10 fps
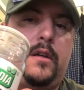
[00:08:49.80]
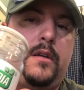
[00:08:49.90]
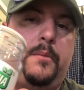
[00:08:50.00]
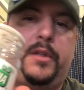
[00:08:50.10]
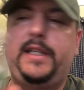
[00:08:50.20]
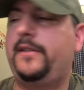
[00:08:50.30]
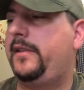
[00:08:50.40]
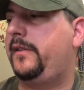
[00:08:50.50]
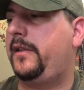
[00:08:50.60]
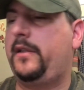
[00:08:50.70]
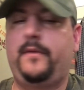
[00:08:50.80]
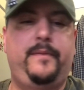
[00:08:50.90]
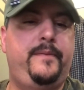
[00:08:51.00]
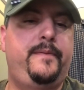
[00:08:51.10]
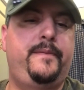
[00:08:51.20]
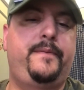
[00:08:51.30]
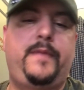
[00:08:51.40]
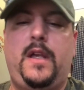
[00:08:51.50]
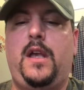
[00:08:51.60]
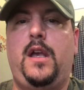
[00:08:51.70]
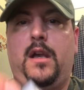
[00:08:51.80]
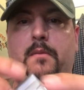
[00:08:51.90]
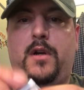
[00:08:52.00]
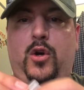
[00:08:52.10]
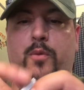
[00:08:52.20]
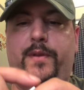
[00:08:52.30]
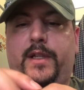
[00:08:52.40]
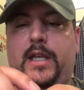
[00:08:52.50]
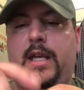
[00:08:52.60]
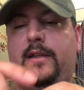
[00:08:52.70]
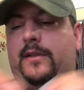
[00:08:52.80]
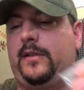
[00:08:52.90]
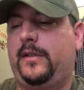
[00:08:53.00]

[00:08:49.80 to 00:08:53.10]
complete seasoning. I'm going to open the kit.